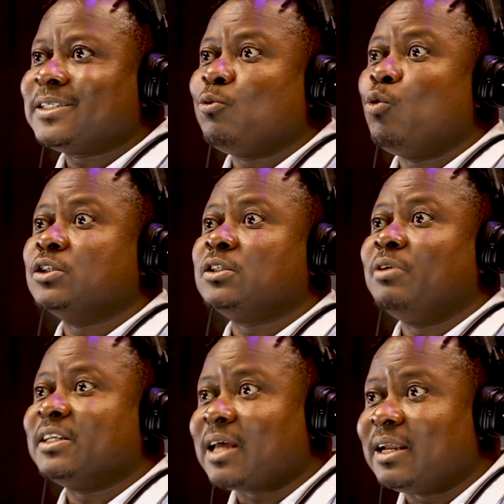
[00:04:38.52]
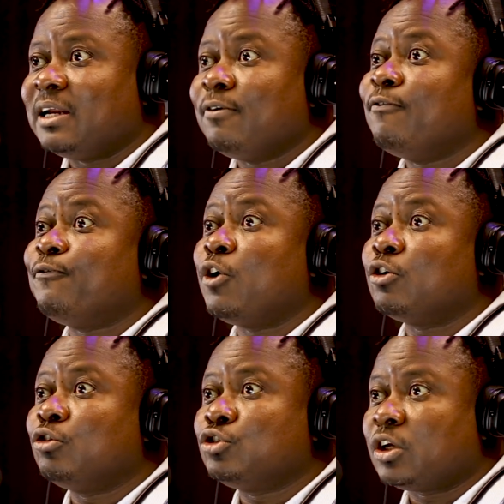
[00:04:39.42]
Persie was red carded for
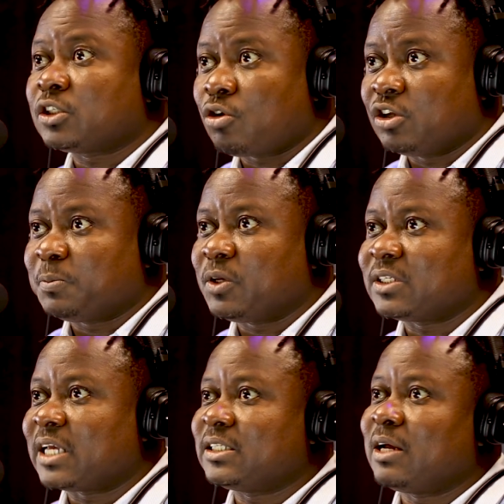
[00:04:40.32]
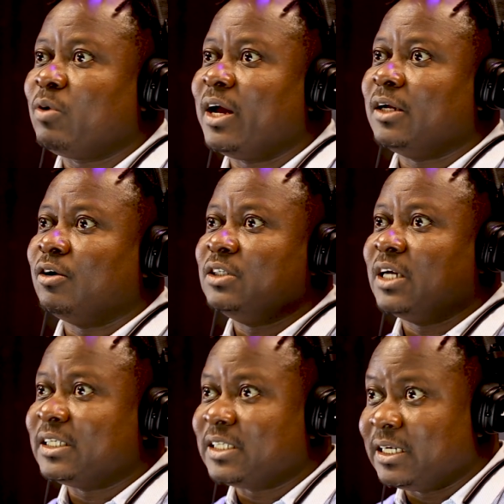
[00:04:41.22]
no just cause, because Arsenal were on
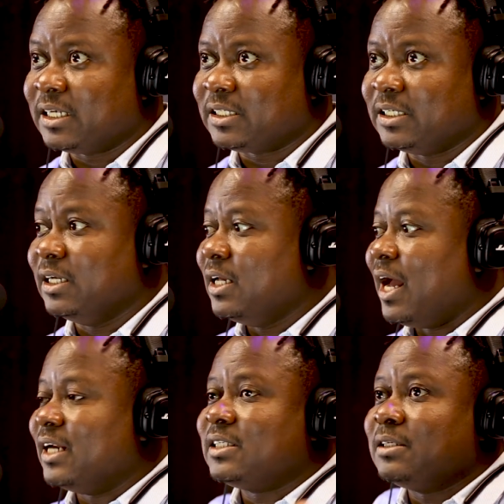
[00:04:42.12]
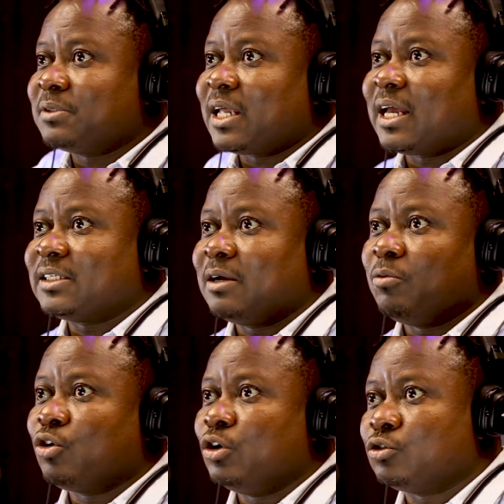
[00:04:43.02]
the ascendancy and it seems like Arsenal
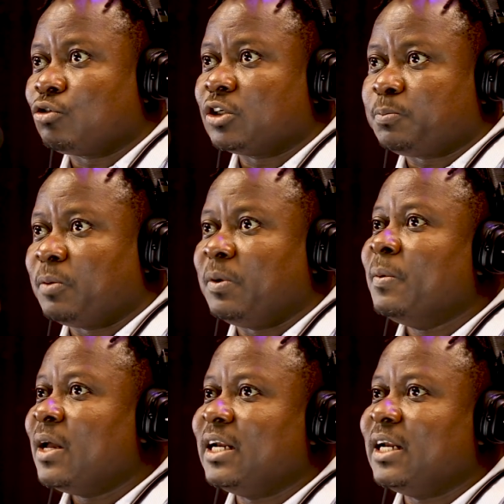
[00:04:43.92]
were going to cause problems.